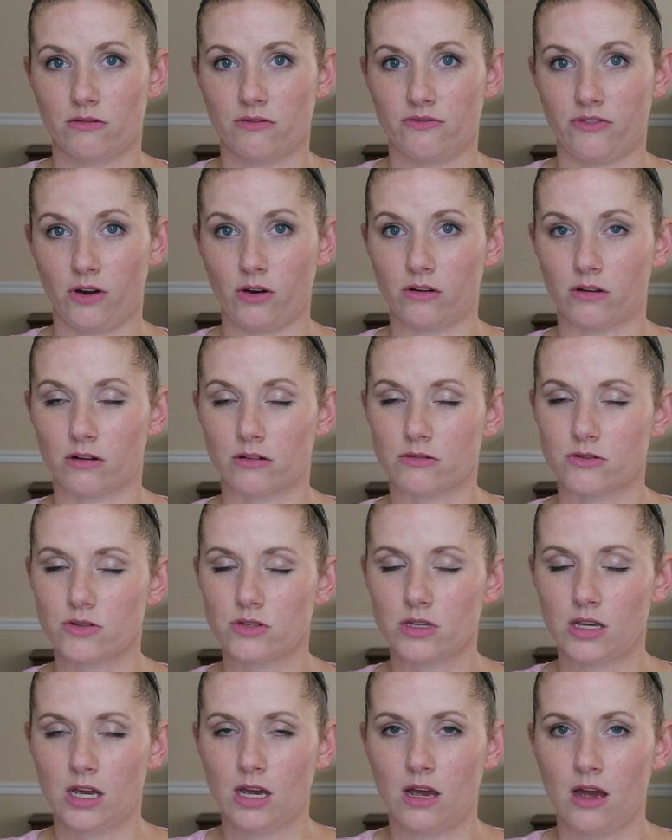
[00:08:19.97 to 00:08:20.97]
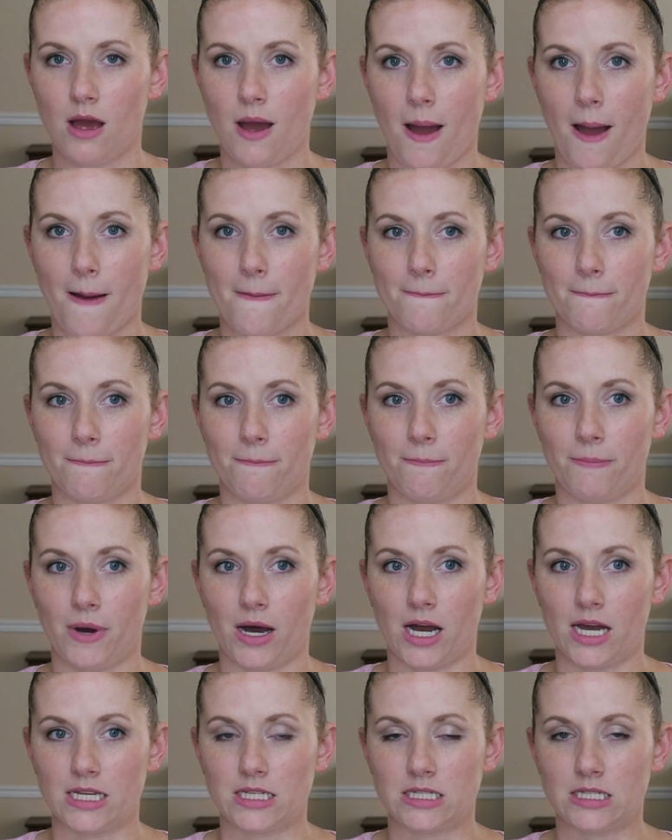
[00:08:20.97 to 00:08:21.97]
photos.
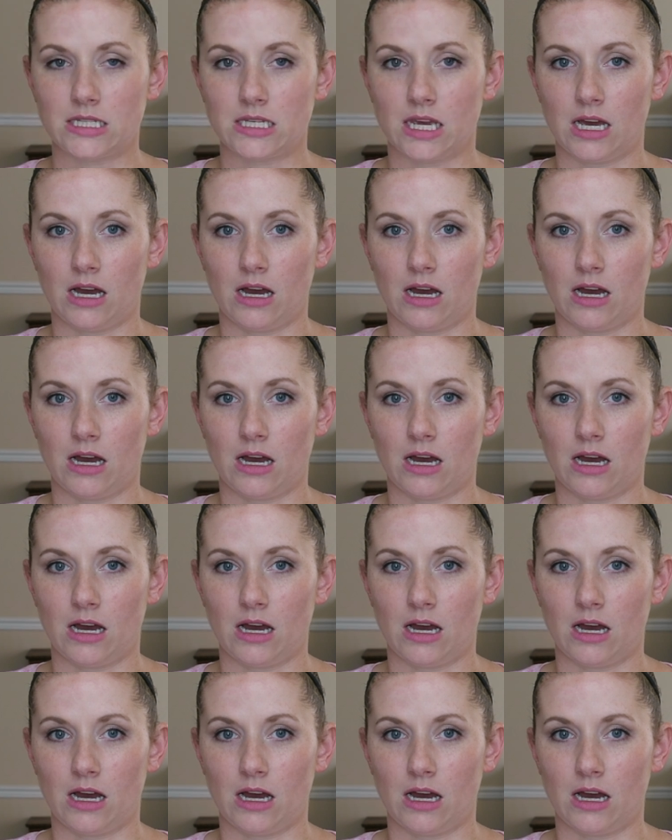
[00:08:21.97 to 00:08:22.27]
But